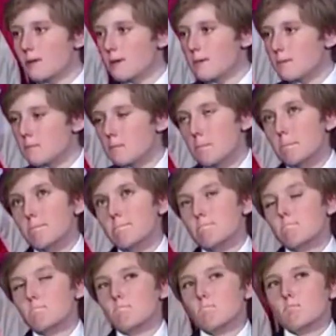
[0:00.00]
Americans
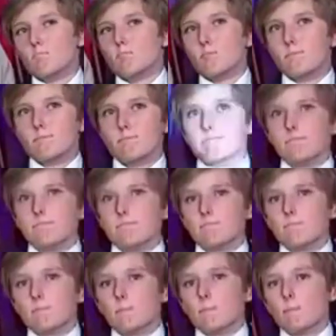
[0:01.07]
from all
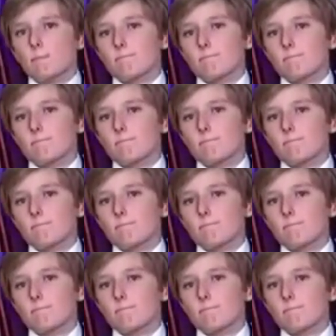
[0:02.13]
races,